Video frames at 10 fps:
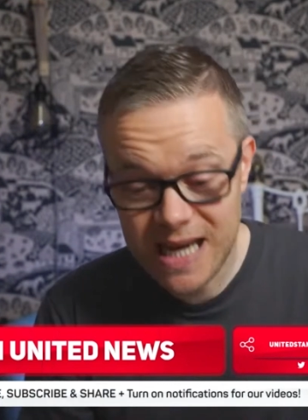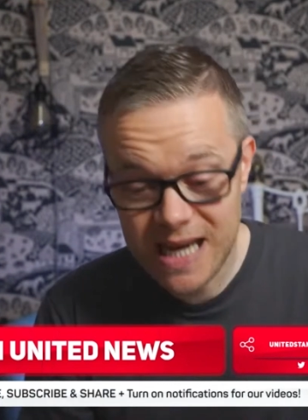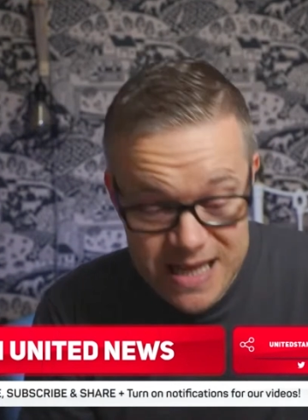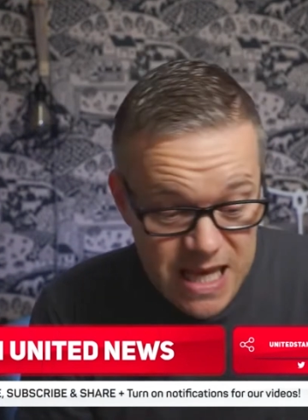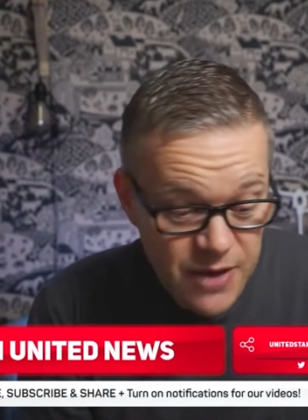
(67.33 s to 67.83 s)
I
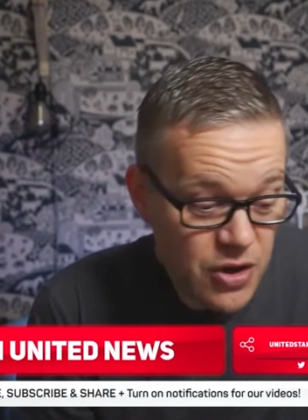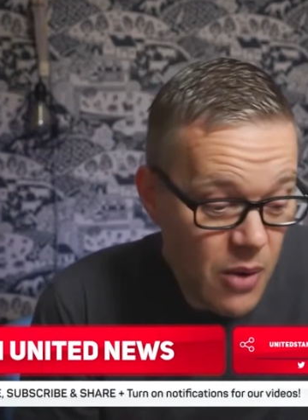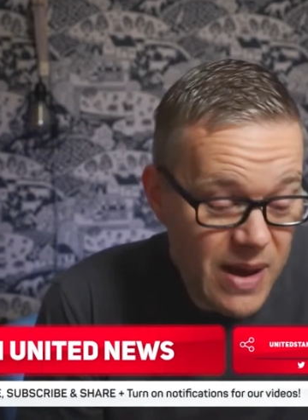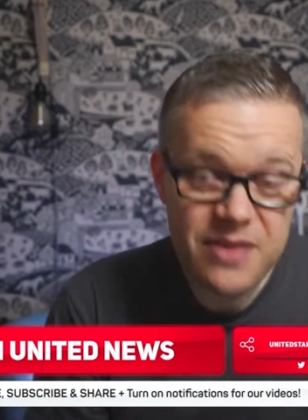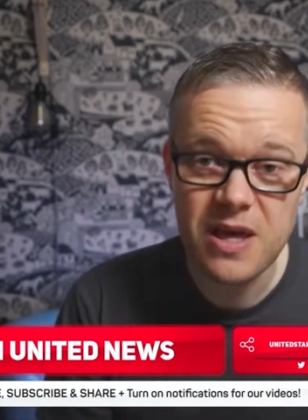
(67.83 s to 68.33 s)
think if you
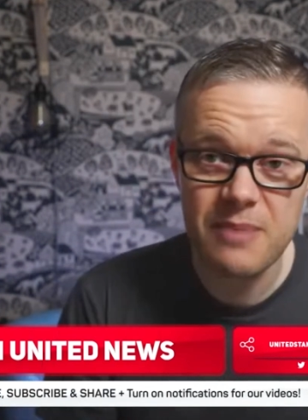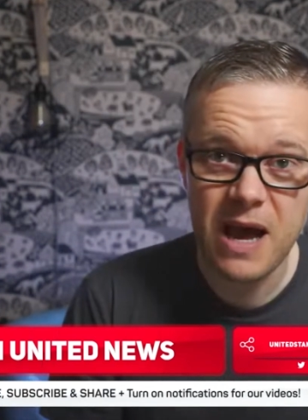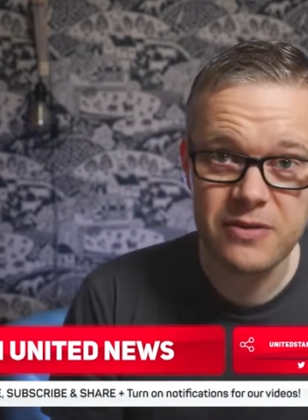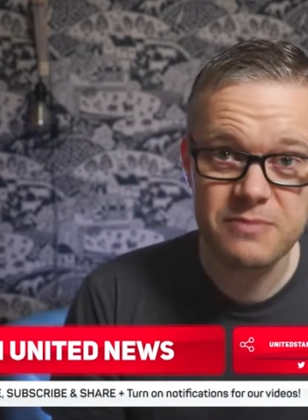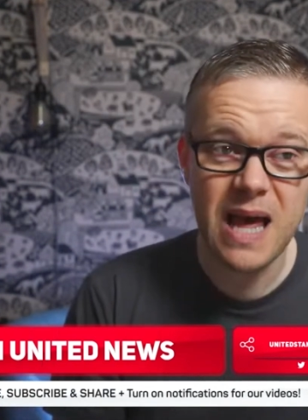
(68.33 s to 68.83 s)
know anything
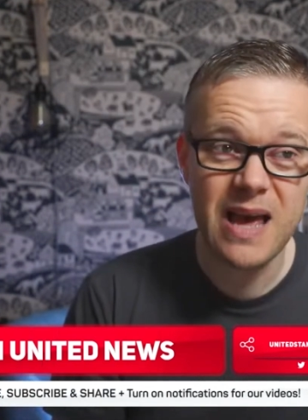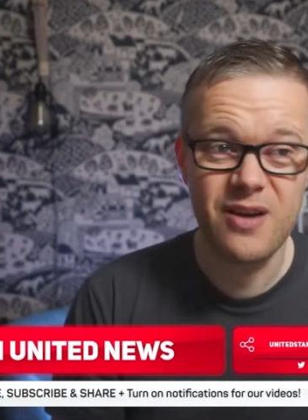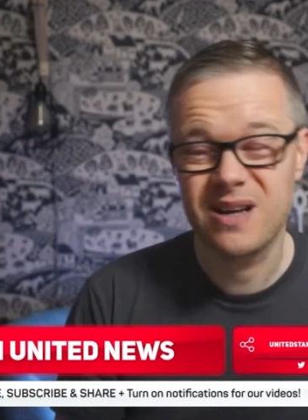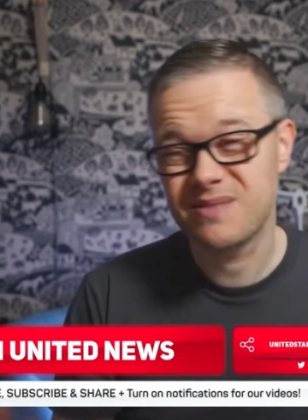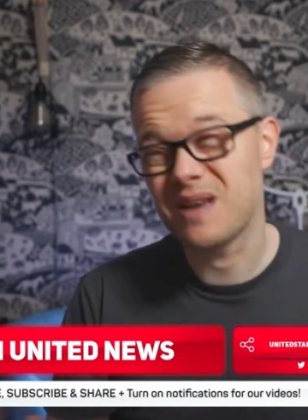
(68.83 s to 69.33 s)
about the
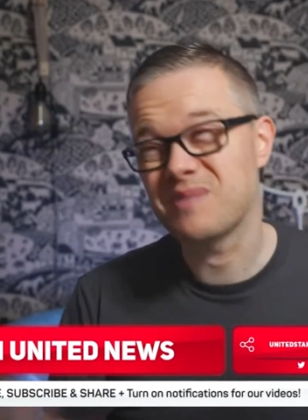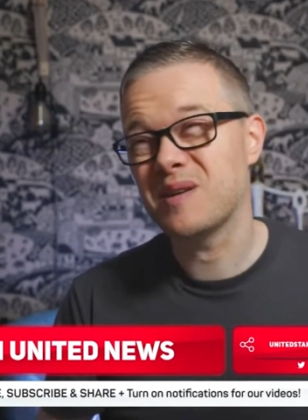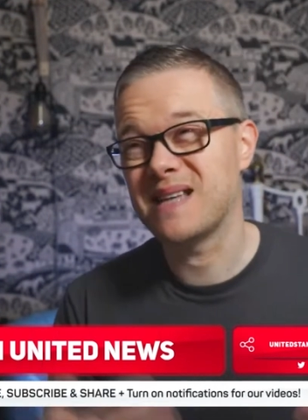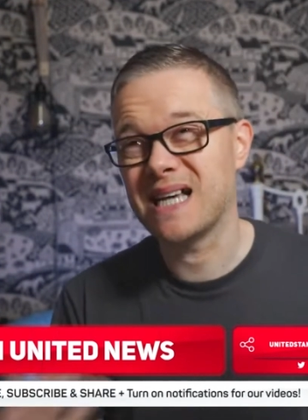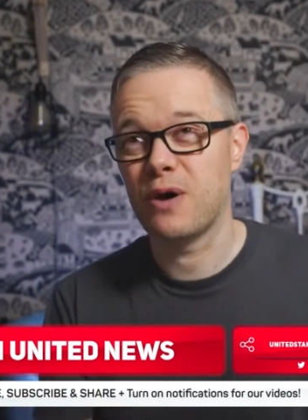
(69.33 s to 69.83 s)
player, and I
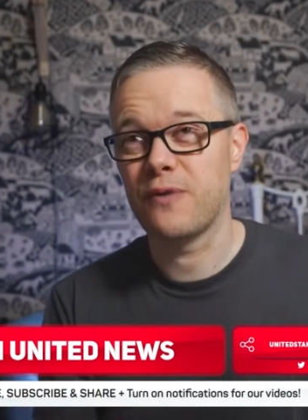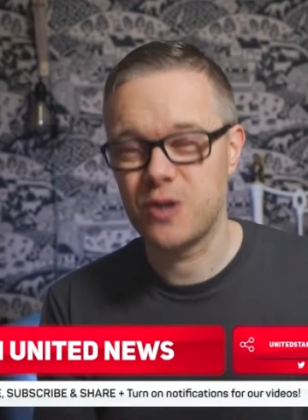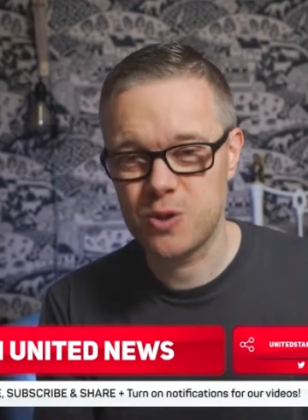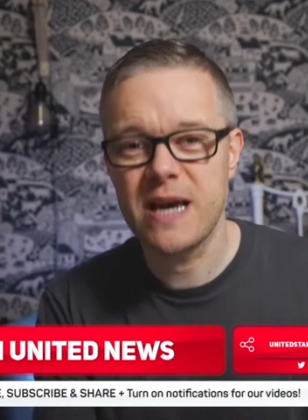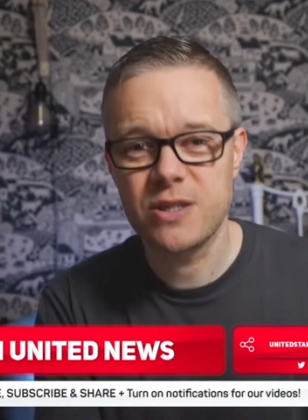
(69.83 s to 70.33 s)
suppose that's my
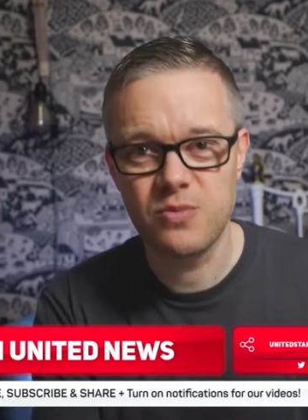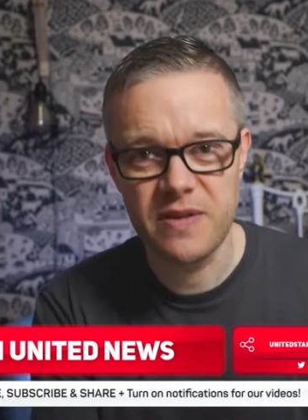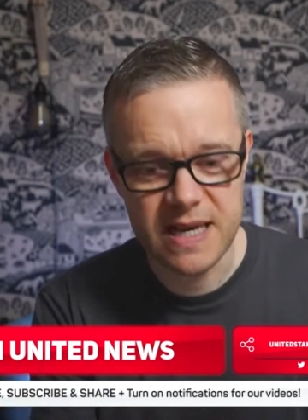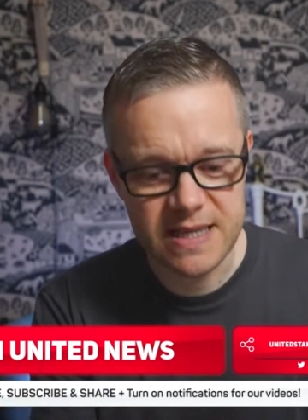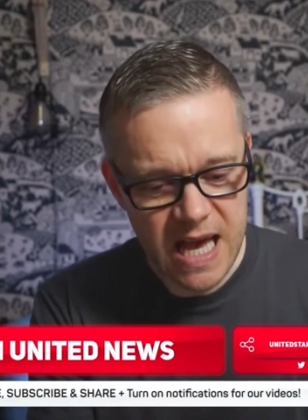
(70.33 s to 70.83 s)
frustration
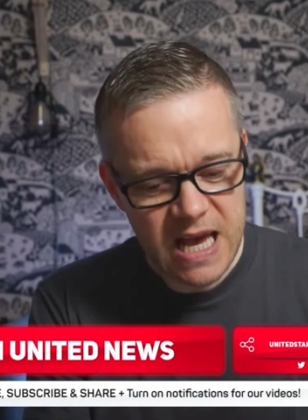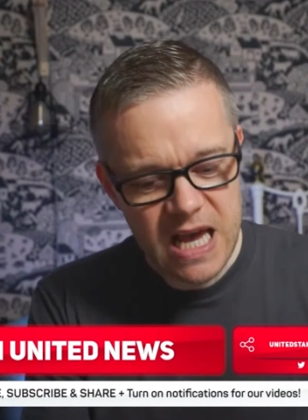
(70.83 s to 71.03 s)
with this,